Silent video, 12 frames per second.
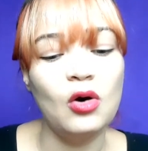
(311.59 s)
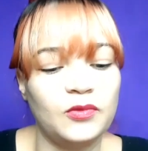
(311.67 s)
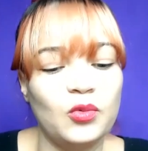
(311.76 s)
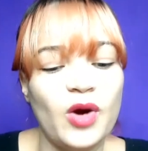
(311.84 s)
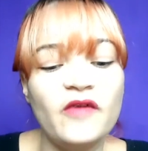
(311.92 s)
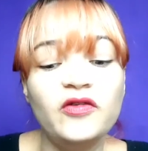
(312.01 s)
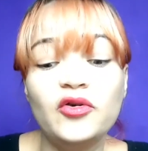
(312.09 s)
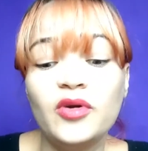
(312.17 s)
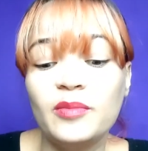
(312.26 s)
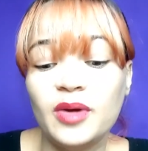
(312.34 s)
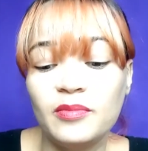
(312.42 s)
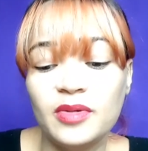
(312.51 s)
we have to
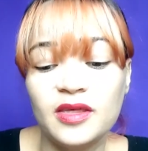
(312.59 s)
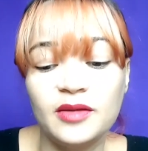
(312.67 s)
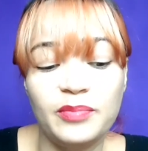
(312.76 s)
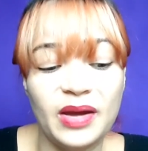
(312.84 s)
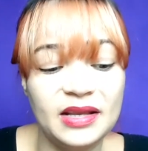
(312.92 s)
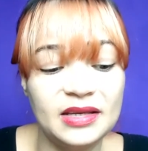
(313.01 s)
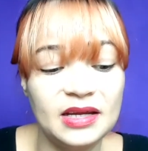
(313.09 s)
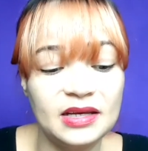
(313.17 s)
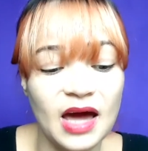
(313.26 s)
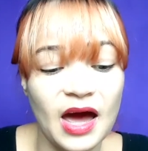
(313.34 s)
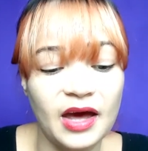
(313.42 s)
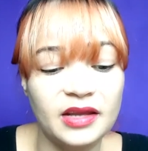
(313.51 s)
remember that Banting
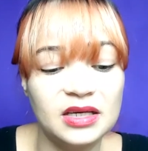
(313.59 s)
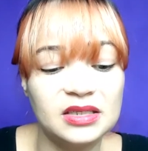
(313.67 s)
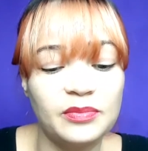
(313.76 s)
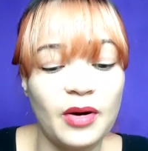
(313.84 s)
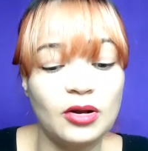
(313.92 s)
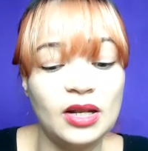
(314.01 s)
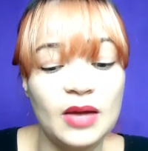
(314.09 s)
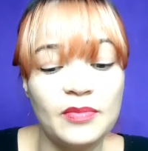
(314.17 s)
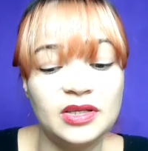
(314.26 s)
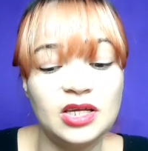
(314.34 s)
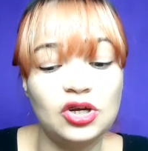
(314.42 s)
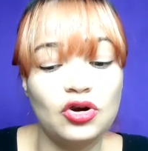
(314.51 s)
diet is about
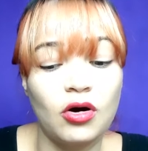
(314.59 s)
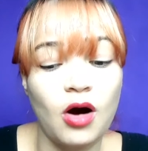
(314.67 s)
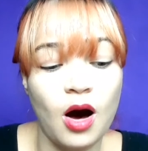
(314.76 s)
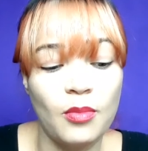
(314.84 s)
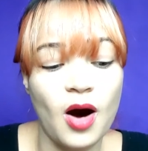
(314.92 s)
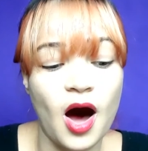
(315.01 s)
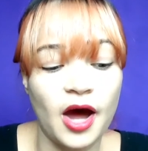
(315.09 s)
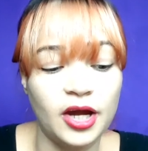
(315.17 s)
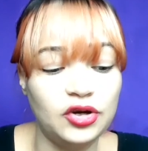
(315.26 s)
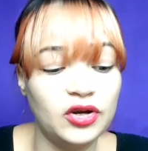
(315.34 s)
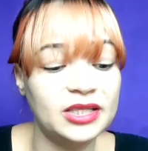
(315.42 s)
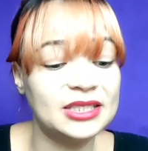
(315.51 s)
limiting your
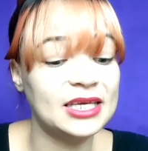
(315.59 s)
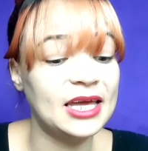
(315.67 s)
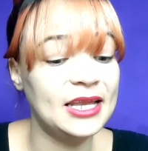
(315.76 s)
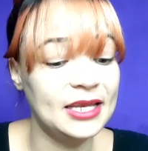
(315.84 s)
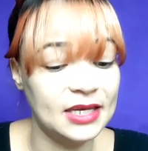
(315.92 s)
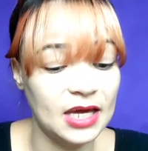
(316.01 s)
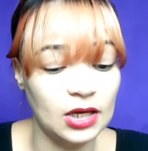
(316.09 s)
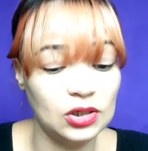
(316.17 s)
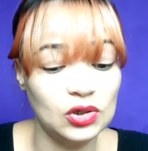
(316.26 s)
carbohydrates intake.